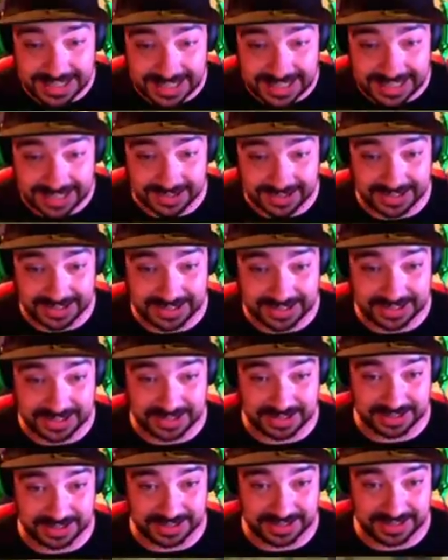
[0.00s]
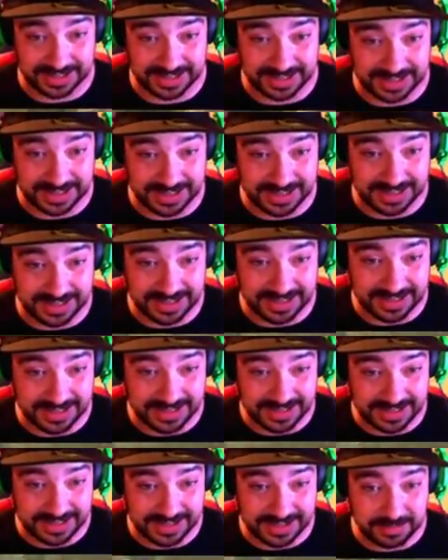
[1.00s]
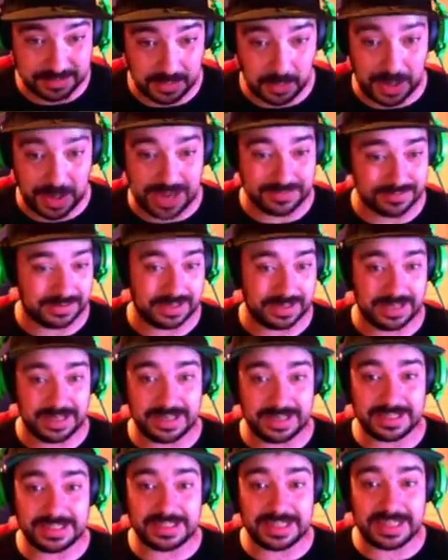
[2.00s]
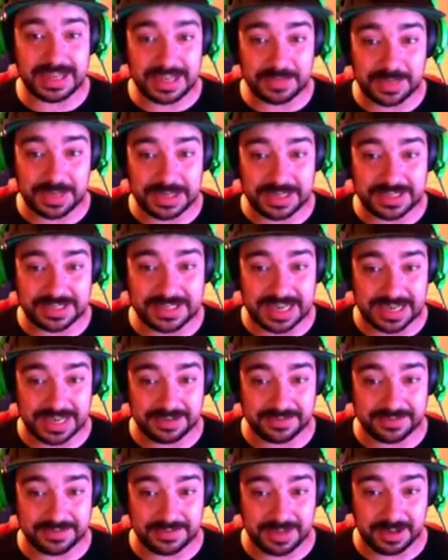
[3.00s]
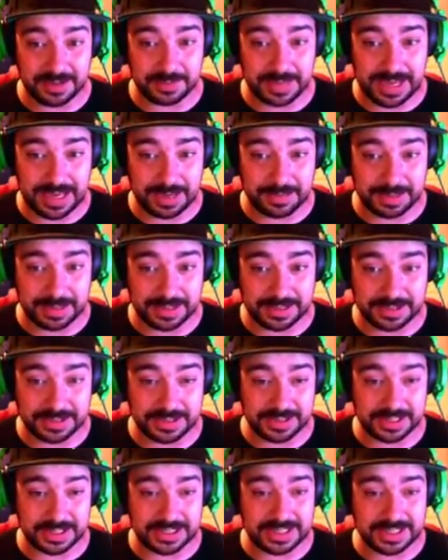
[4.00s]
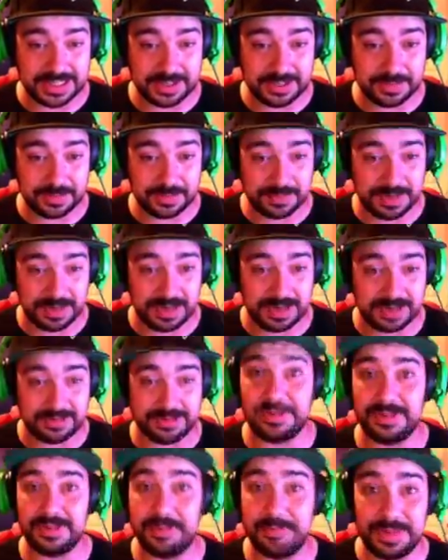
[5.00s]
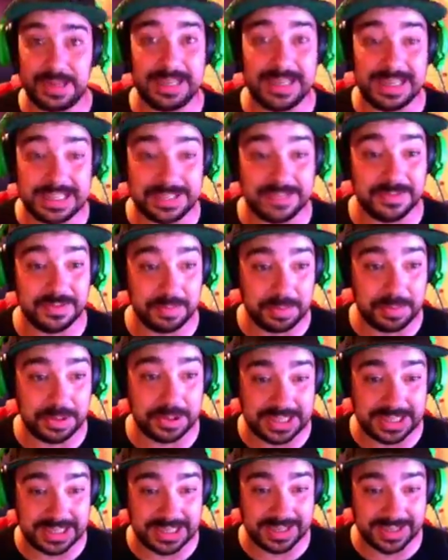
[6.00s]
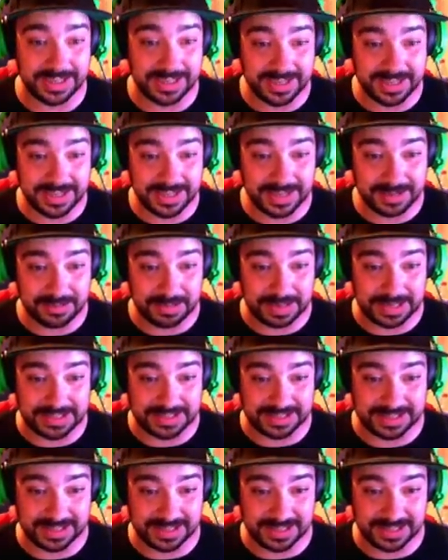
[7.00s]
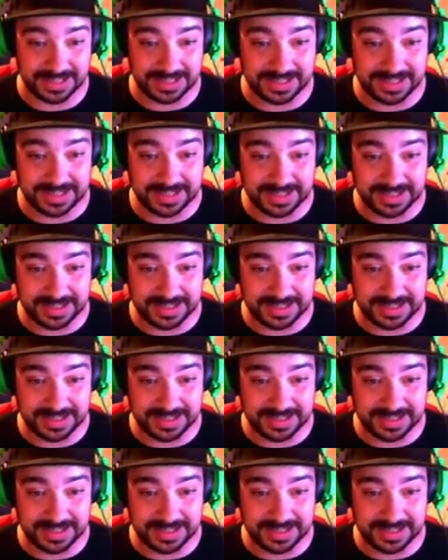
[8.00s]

Clearly I learnt nothing. But whatever. The second we can save, I'll be happy just to continue with my life, being less of a pussy, basically.